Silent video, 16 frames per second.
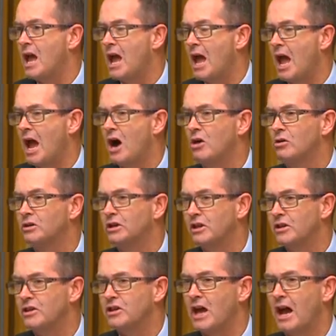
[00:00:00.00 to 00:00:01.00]
How
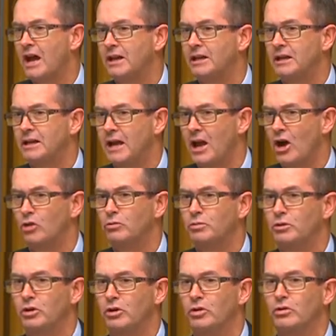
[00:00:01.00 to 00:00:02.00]
can they
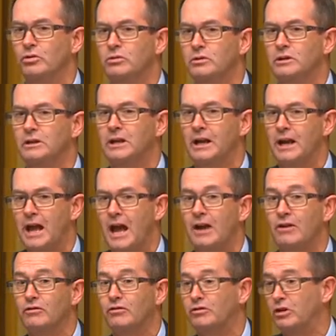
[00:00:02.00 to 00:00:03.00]
help you get
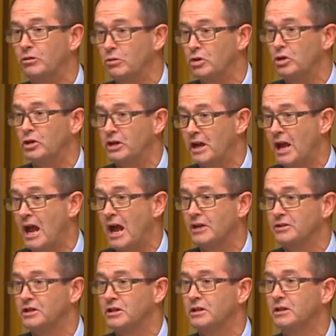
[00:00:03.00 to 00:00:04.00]
out of community
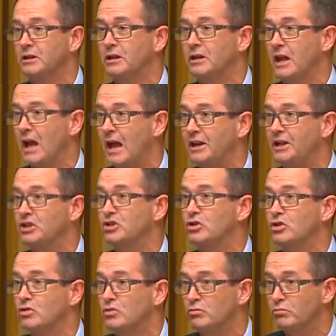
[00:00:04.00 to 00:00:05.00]
housing and
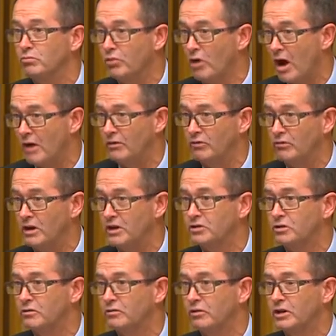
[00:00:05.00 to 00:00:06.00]
into private
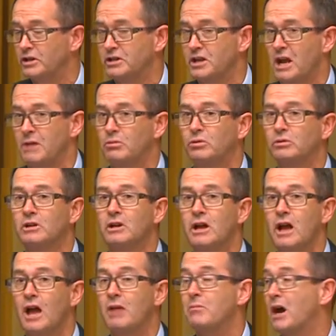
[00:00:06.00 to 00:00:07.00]
rental, for example,
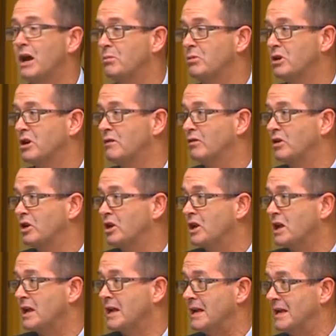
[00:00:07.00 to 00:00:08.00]
and maybe
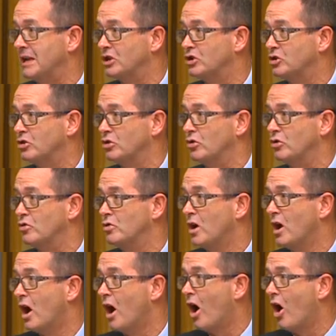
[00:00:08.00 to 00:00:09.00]
even
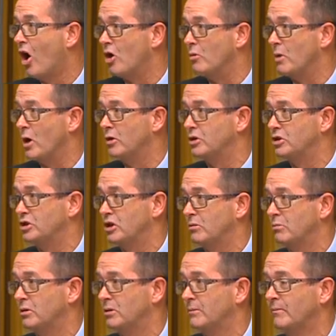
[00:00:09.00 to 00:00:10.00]
into home ownership?